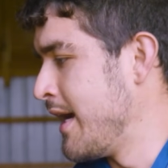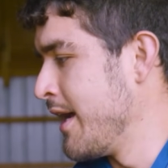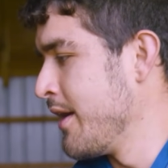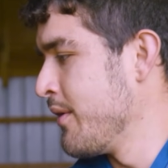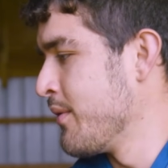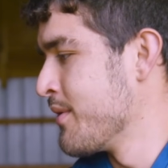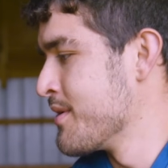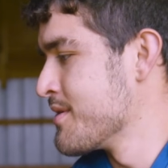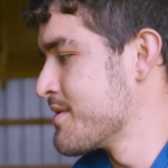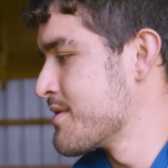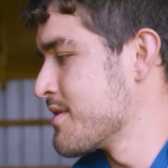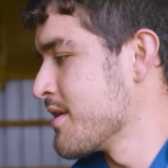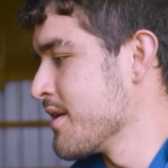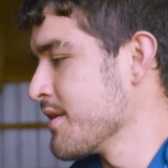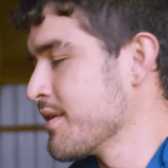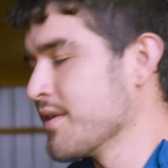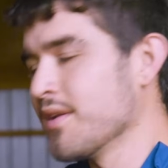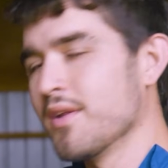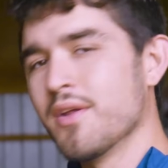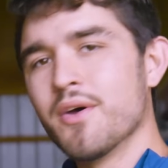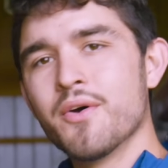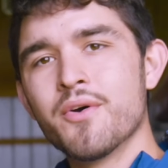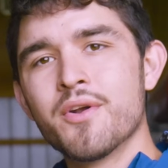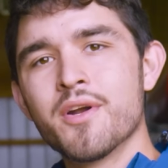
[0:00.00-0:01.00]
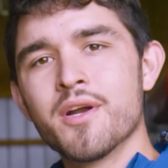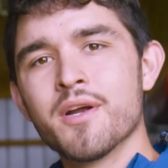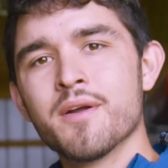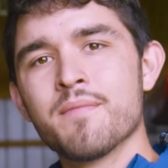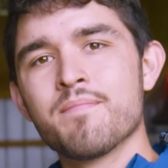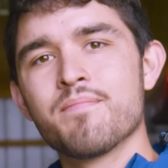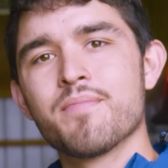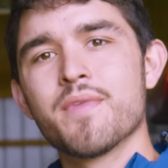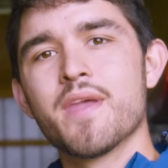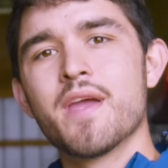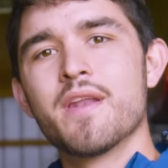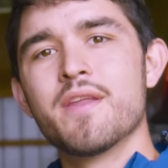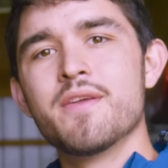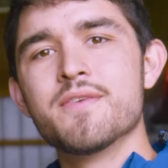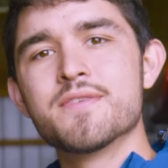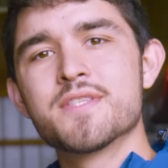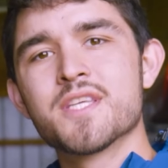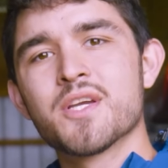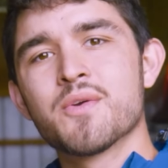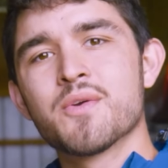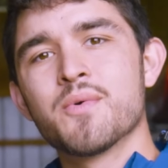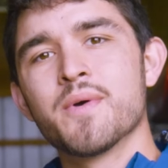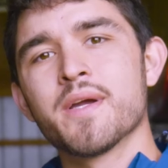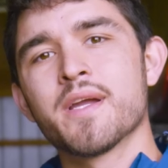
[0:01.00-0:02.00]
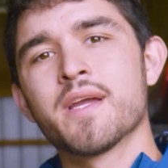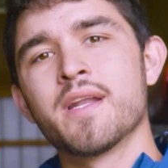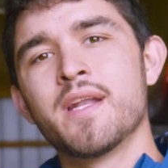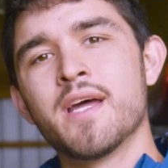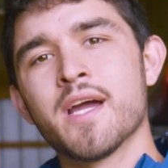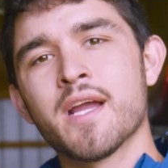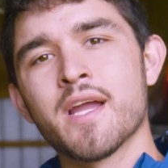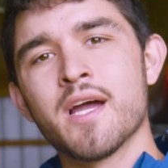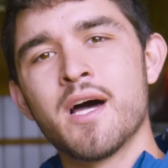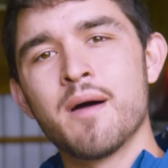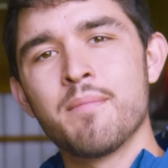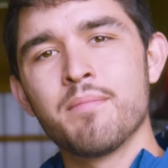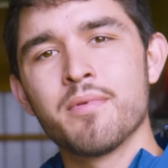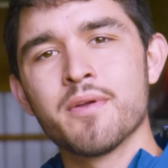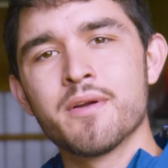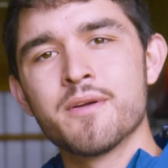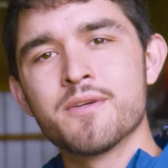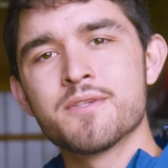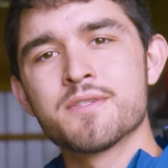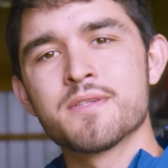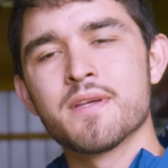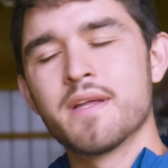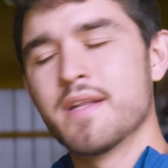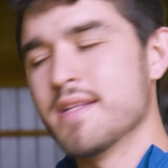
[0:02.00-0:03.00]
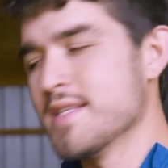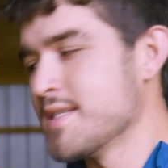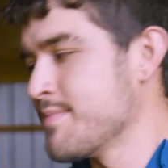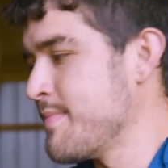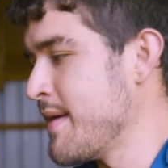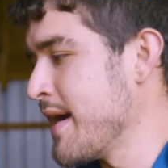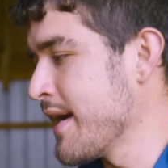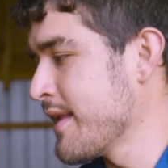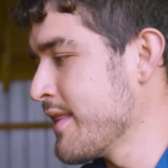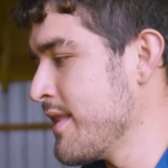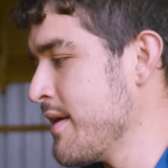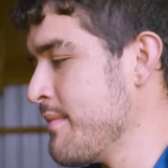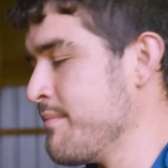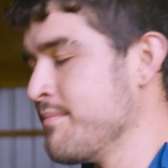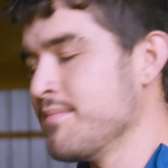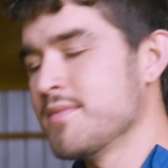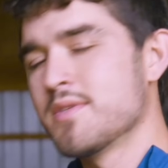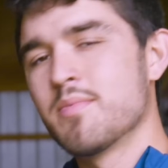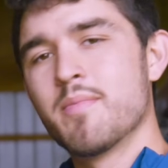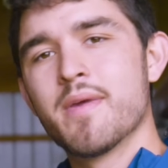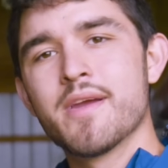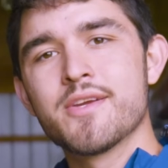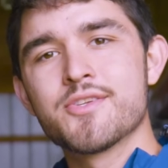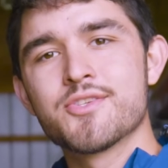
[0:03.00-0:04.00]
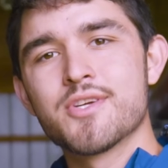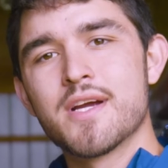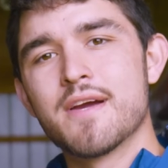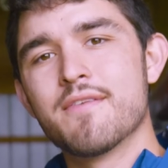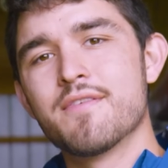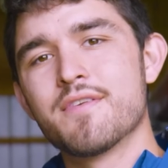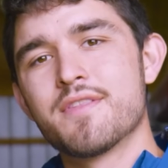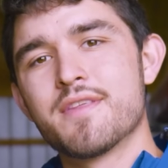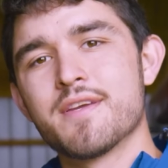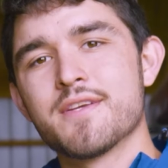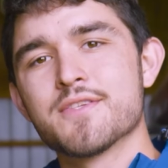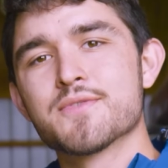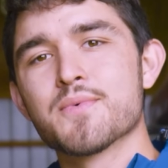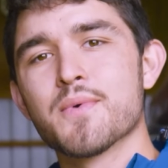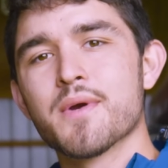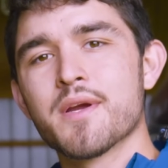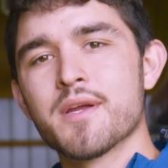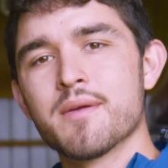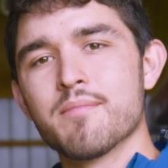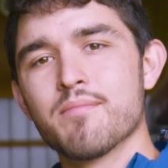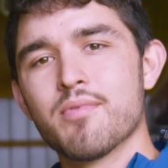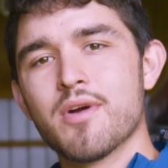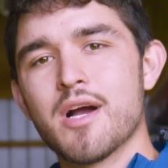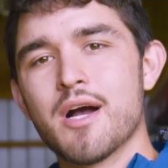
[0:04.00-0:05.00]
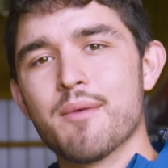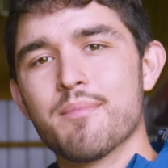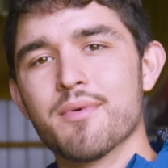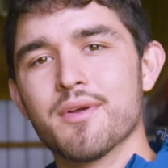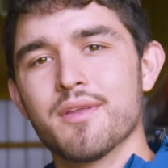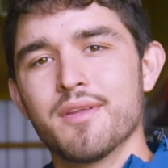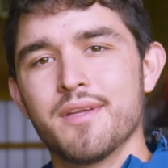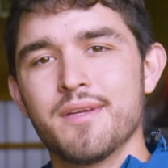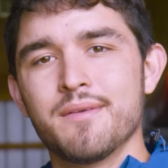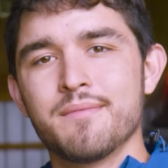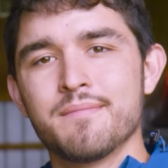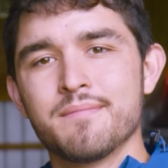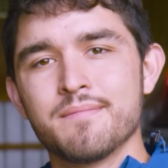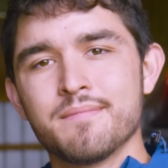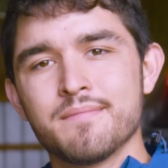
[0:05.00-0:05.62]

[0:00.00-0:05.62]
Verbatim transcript: Now you want to start the loader and use the quick connect couplers and inspect them to make sure everything's working properly.